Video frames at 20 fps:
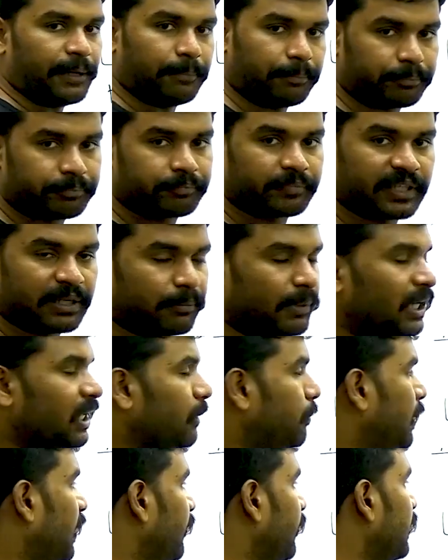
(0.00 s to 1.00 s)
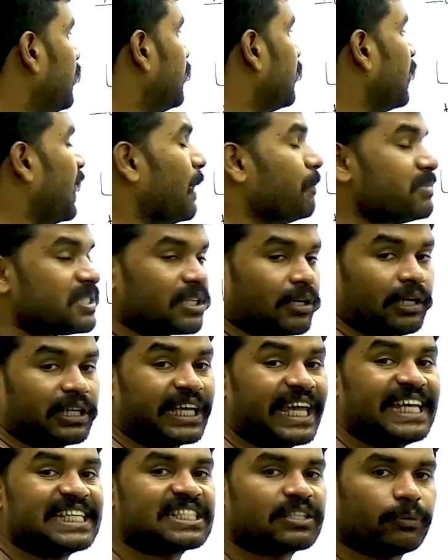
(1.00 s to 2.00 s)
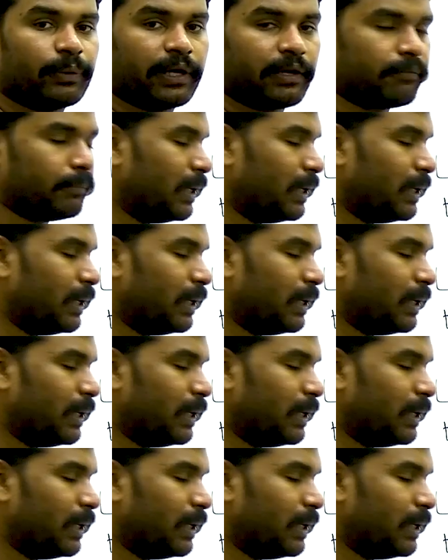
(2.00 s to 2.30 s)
M multiply with M K square